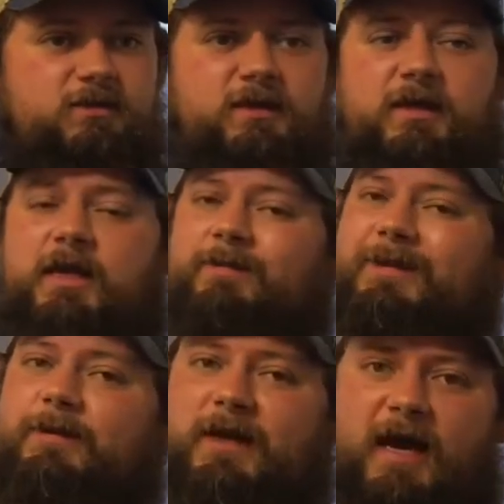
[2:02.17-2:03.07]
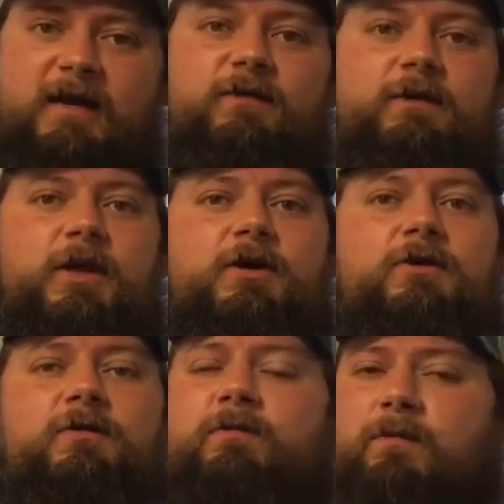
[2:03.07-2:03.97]
to keep a kind of a
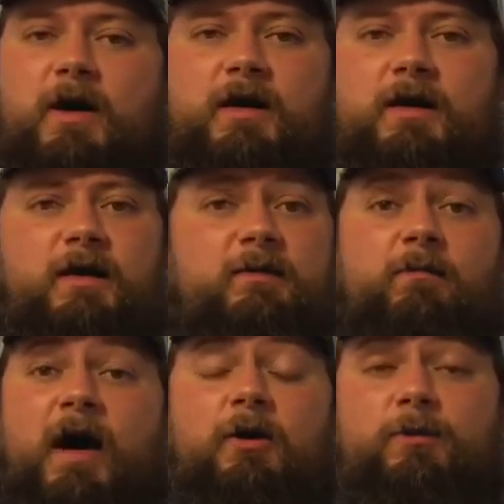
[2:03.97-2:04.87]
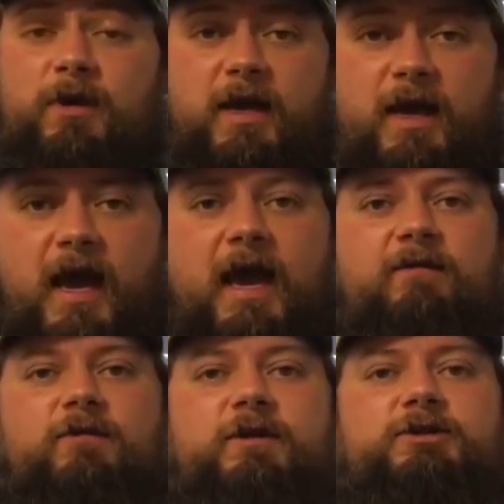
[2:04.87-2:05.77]
low mile per day
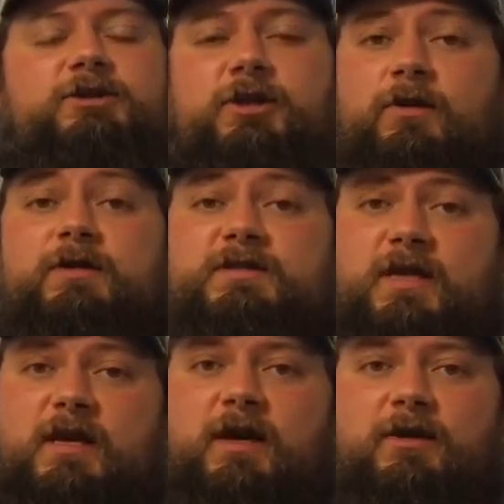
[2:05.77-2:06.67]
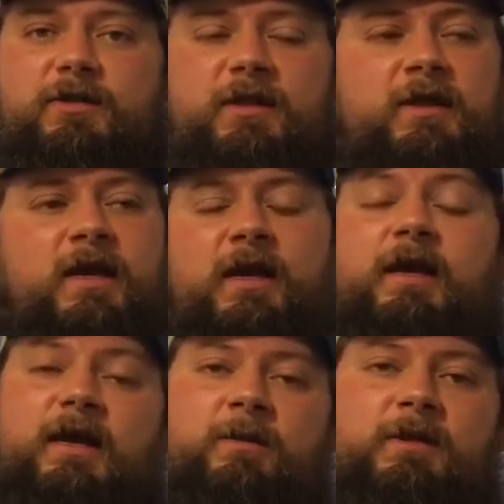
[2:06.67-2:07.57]
average, you know, to stay healthy.
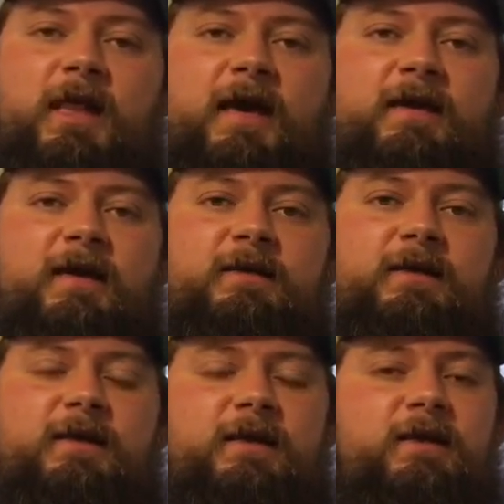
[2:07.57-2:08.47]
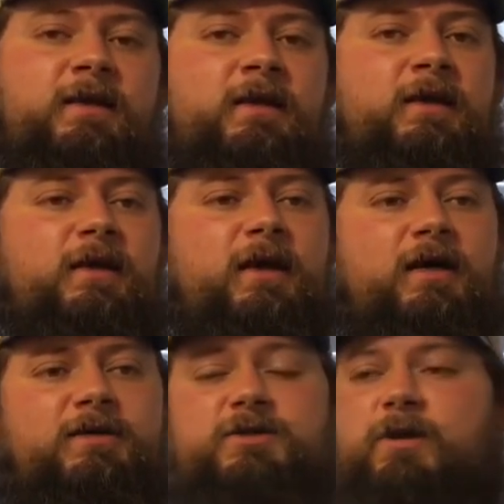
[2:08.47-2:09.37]
And I'm glad I did.
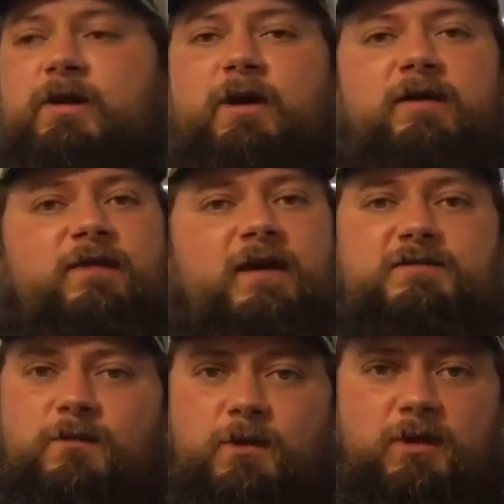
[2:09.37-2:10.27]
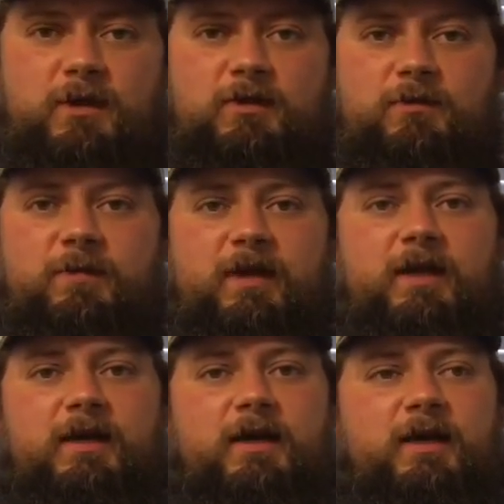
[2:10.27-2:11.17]
So anyway, fast forward a little
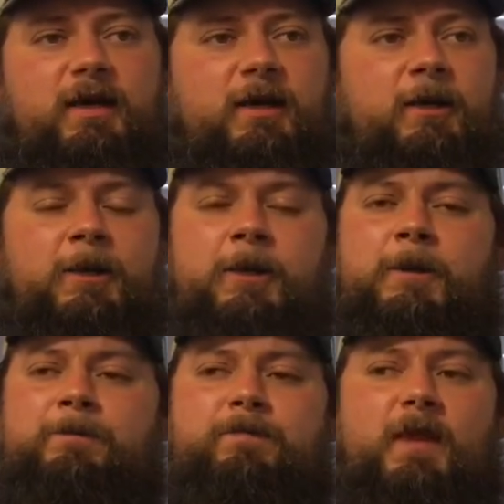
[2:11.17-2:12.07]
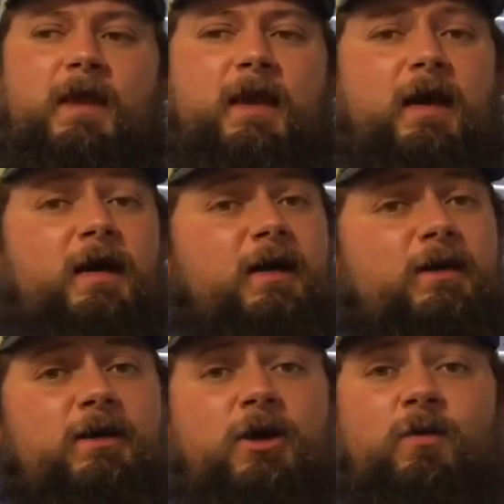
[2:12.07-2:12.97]
bit.
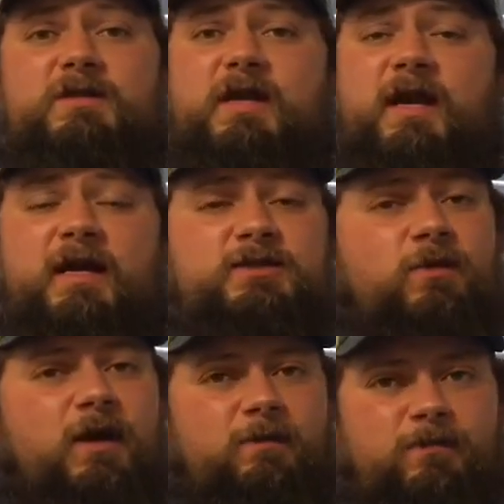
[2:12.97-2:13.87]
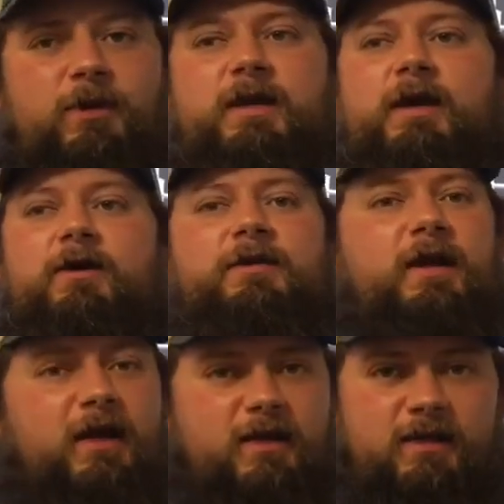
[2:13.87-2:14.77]
You know, once I got to where I'm pretty
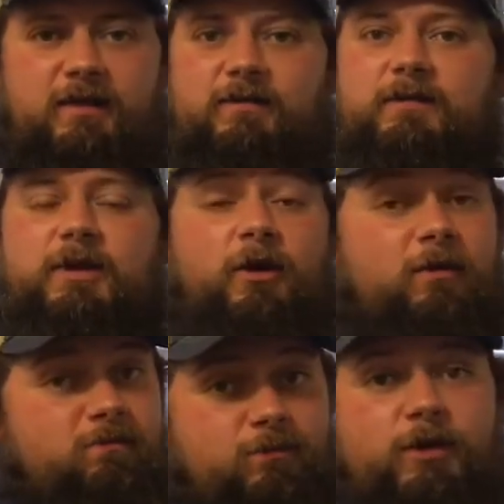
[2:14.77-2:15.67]
healthy, I can, you know,